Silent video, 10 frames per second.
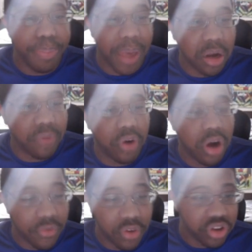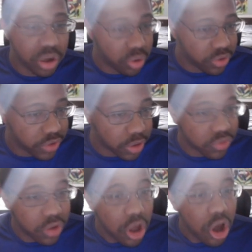Baker for covering January 6th.
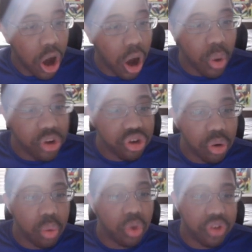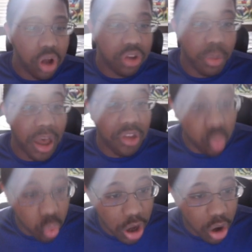Owen Shore was locked up as
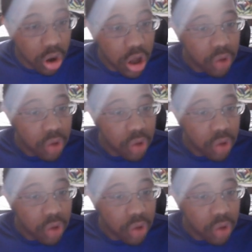well.